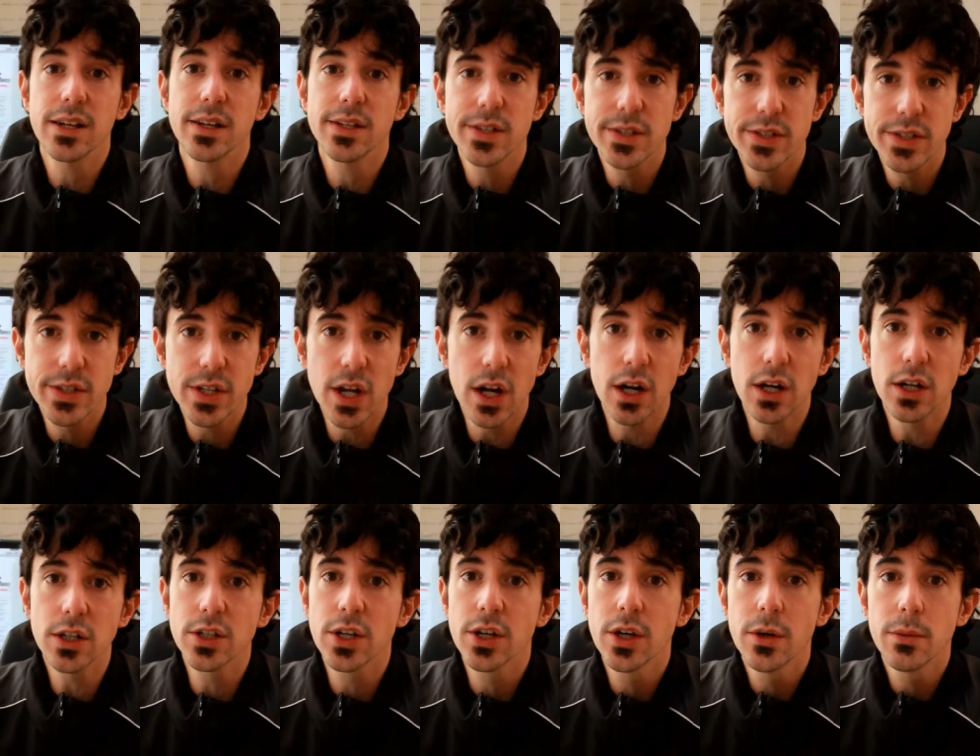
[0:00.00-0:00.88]
and
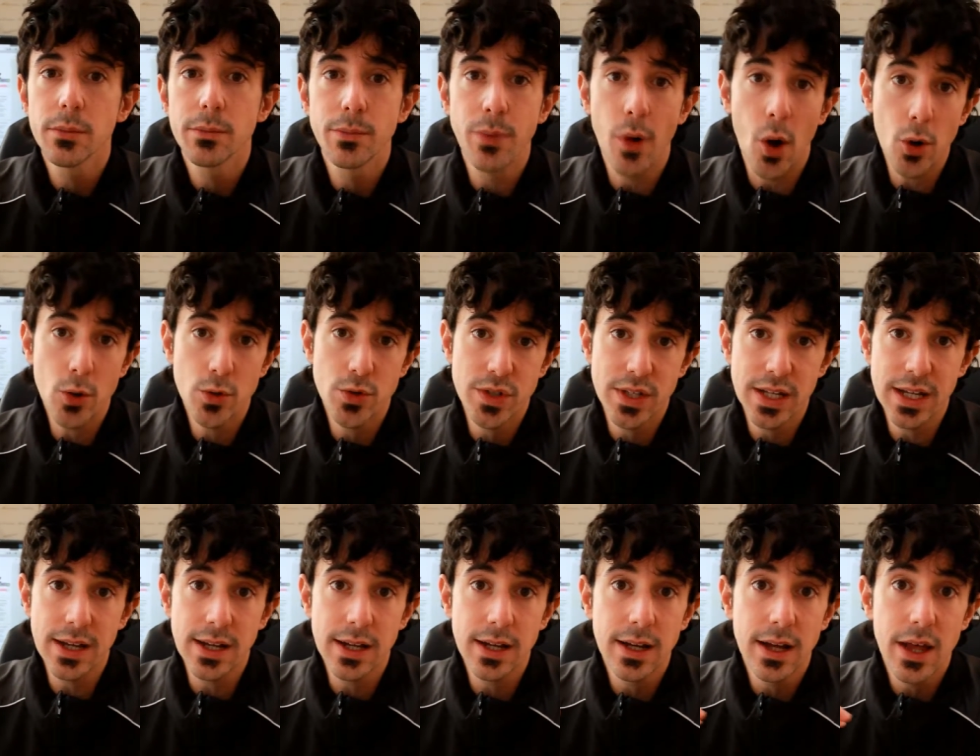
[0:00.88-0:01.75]
start
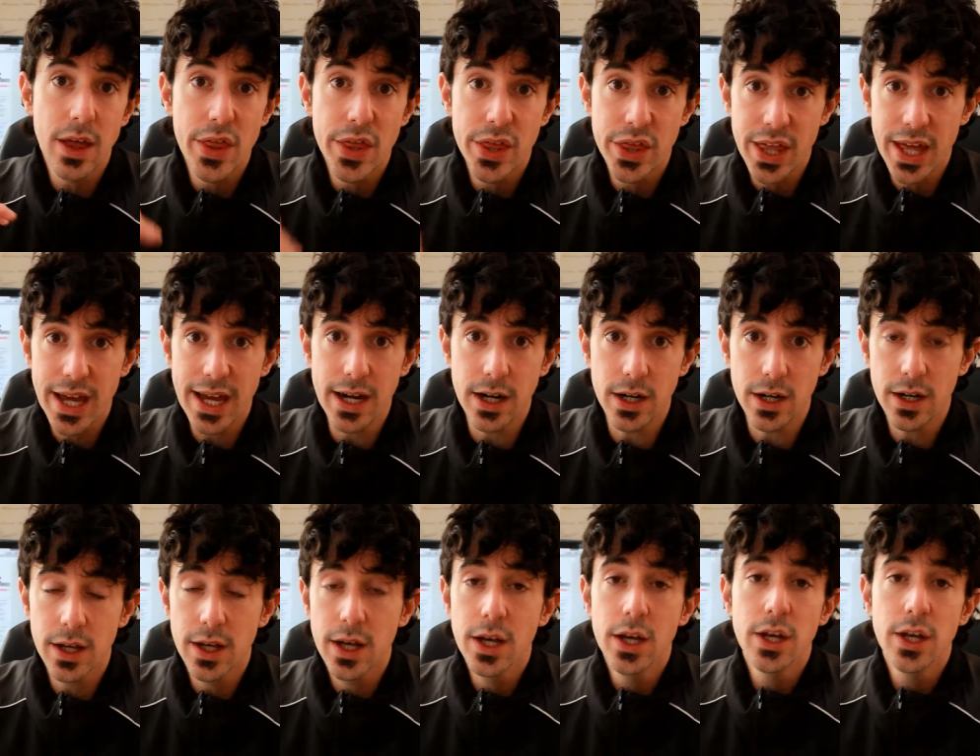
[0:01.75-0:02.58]
posting there.